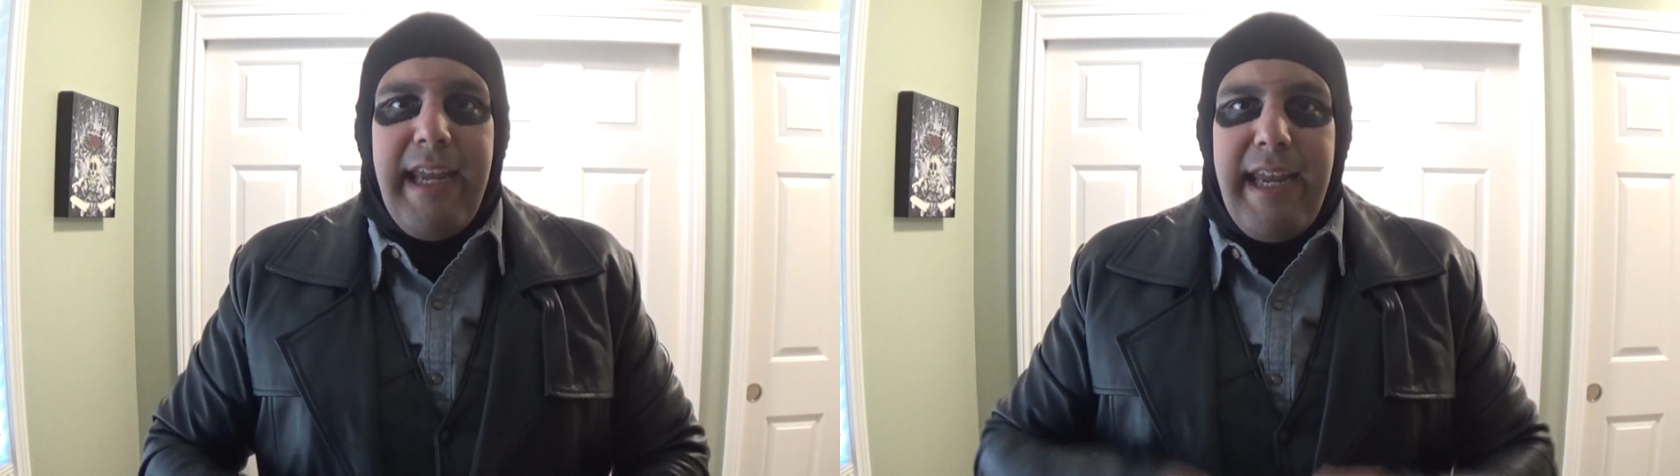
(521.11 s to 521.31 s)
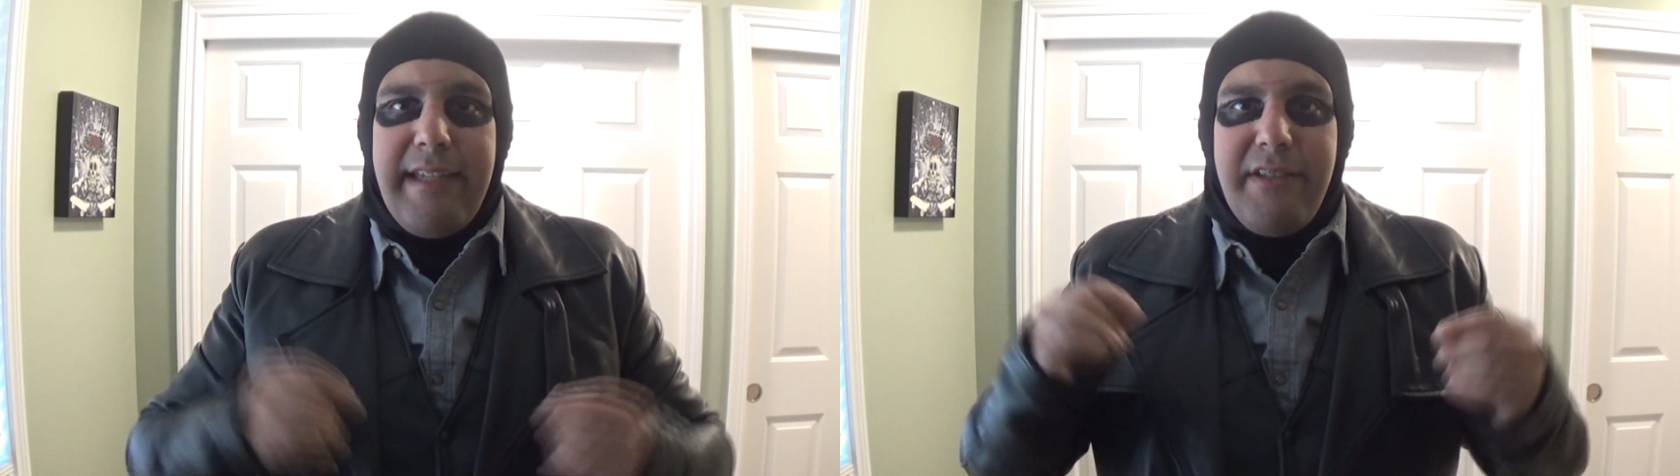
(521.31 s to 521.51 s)

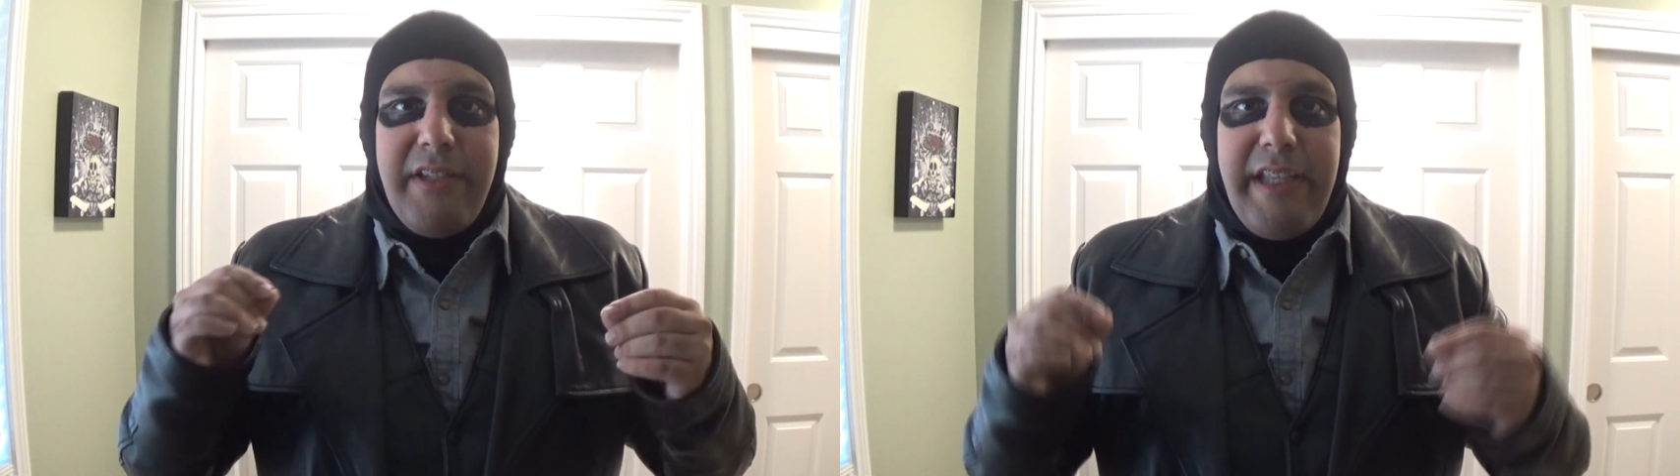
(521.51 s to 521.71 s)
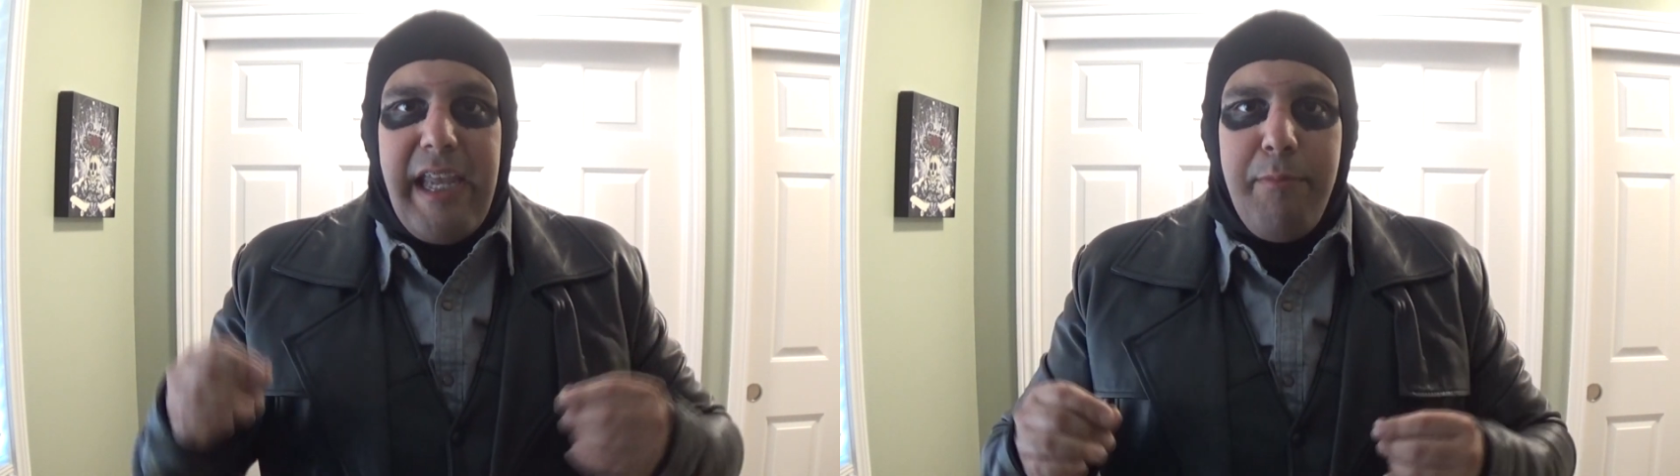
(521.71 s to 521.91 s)
it's
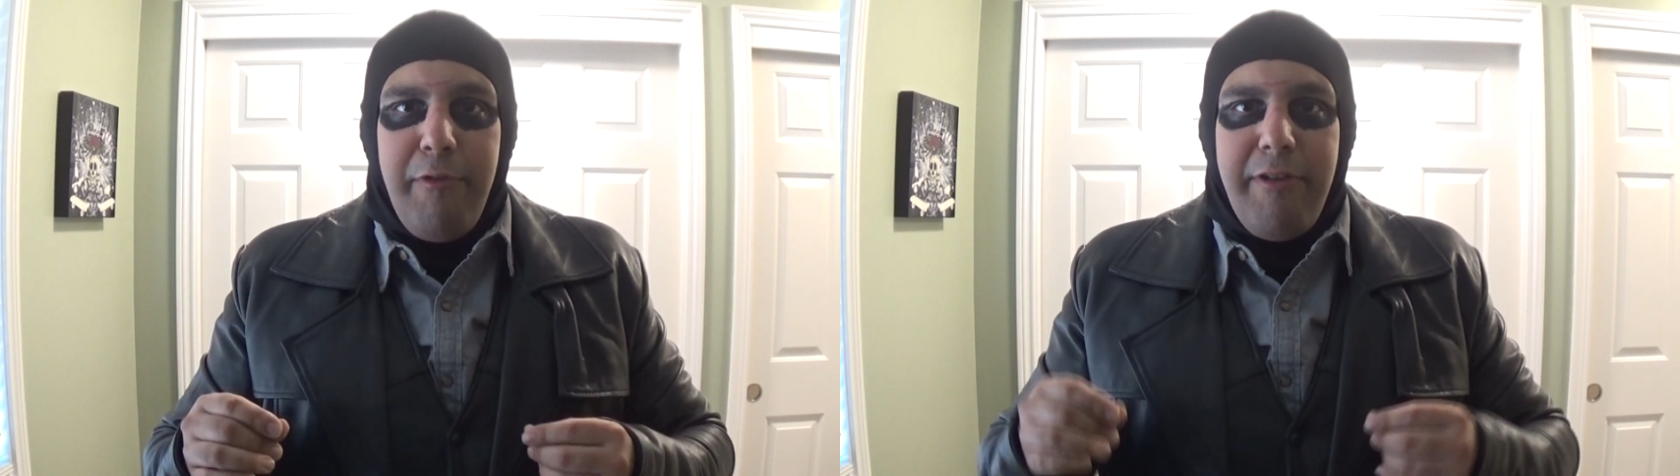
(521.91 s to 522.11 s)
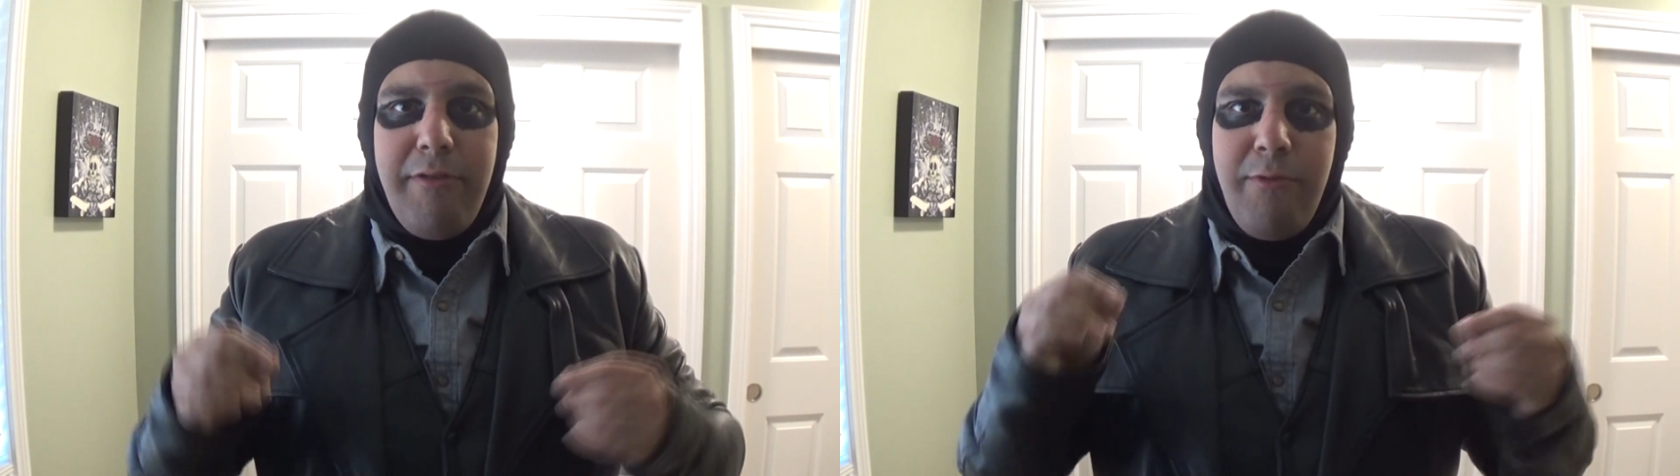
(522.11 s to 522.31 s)

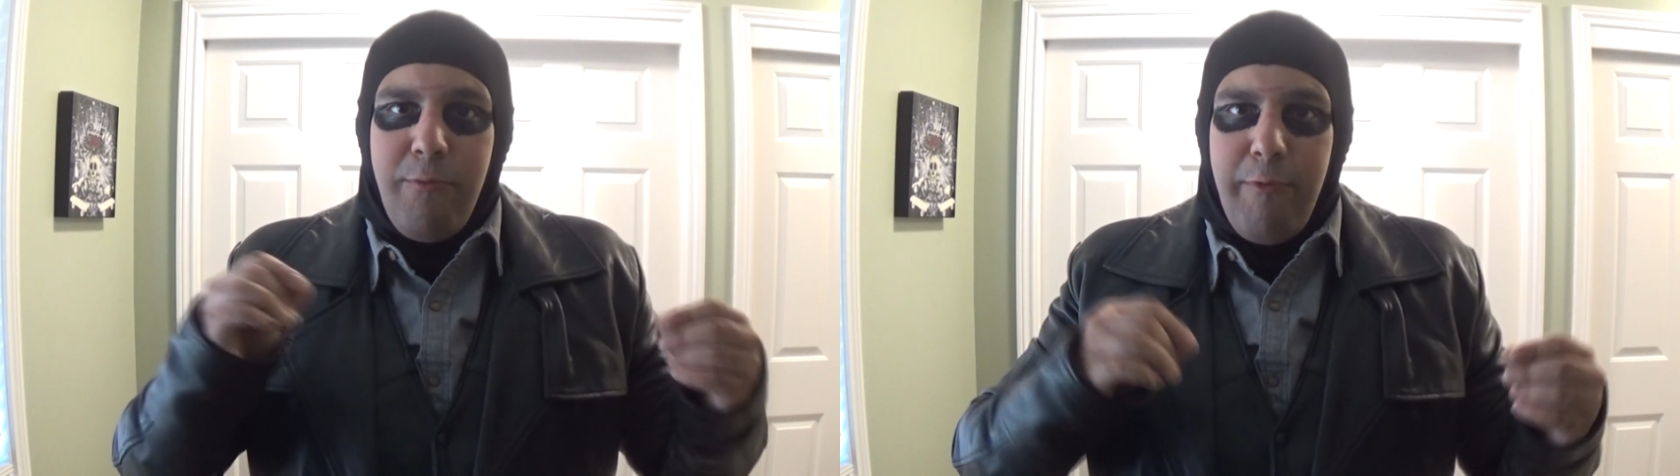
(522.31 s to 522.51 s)
Gabriel